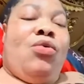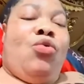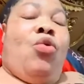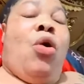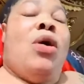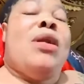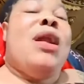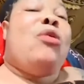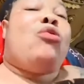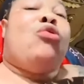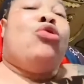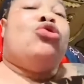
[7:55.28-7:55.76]

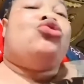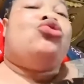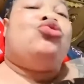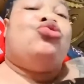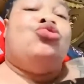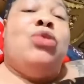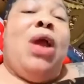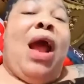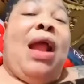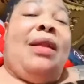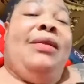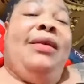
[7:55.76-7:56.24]
ko na ko
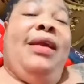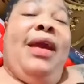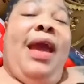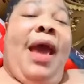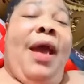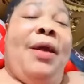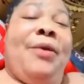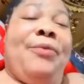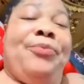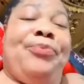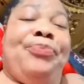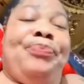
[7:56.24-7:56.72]
sua
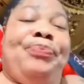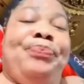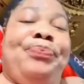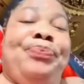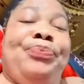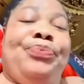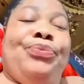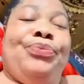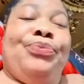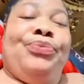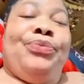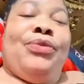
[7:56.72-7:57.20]
de
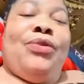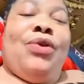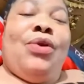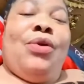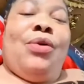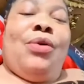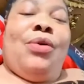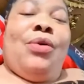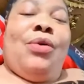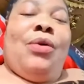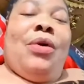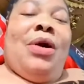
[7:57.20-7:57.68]

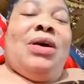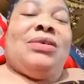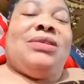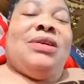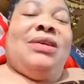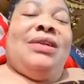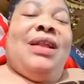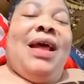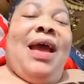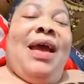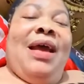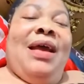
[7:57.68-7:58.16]

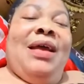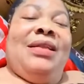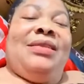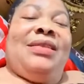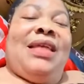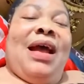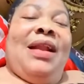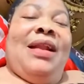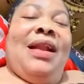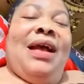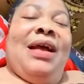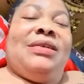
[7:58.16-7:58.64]
was it the
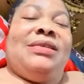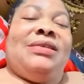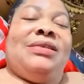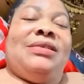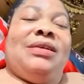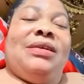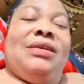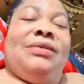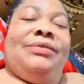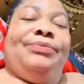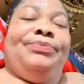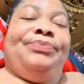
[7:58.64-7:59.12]
internet
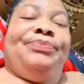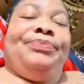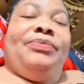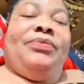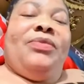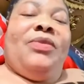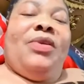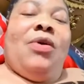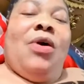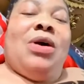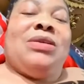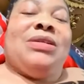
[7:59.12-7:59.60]

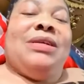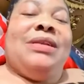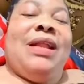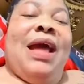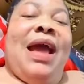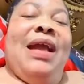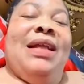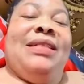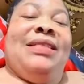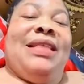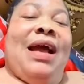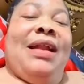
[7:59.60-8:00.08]

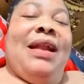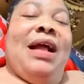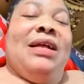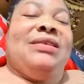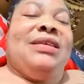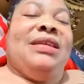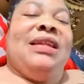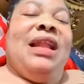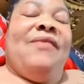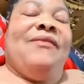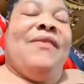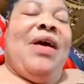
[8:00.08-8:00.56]

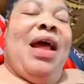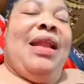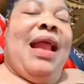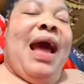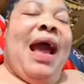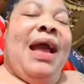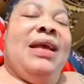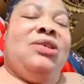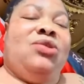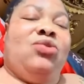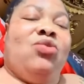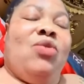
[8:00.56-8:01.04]

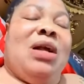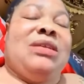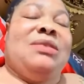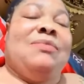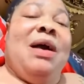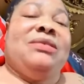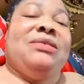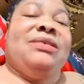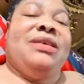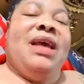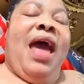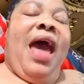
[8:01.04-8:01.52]
levelize
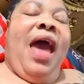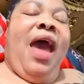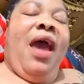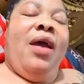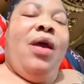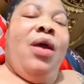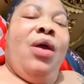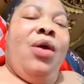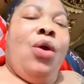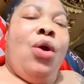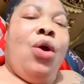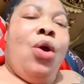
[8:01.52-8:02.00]
what am I say
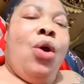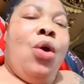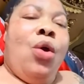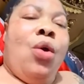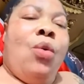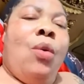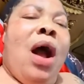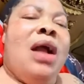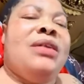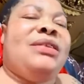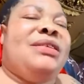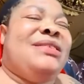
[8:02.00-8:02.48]

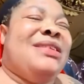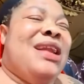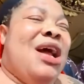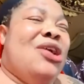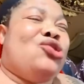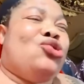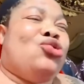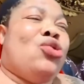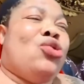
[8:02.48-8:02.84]
why jira